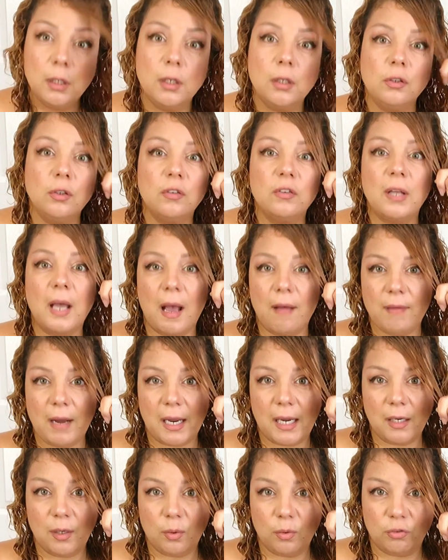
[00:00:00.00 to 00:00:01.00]
You see I have like
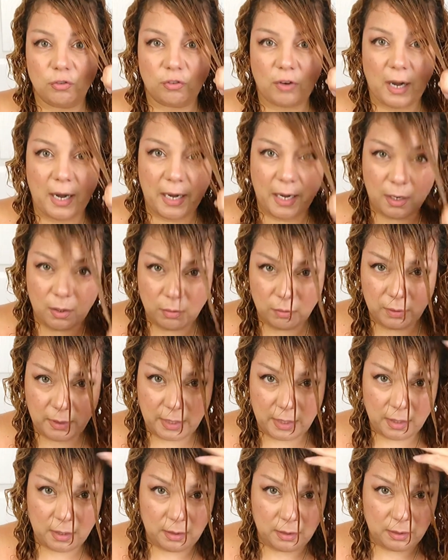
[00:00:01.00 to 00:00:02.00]
a little triangle
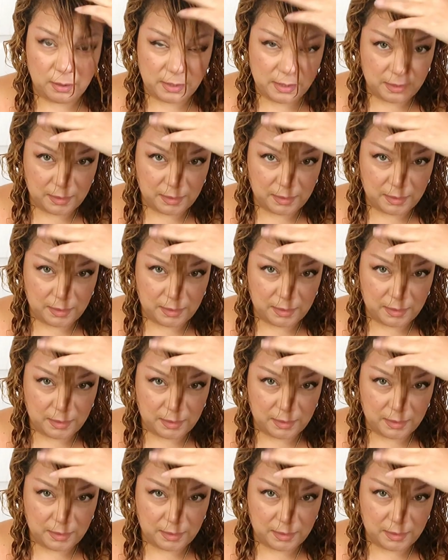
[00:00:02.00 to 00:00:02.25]
there.